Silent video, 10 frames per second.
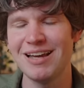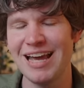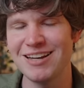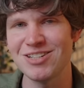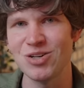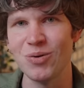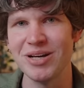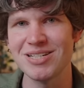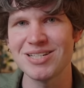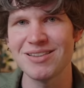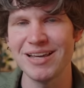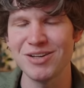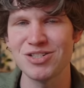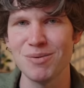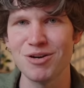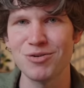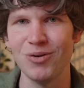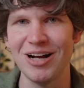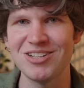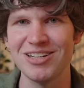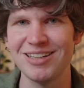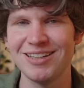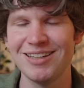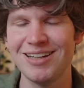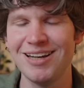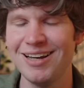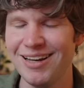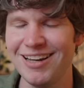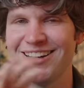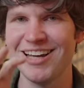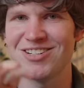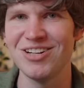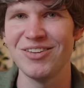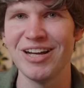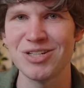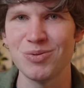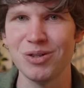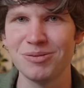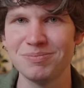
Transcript: And as always, thank you so much for watching, and I'll catch you in the next one.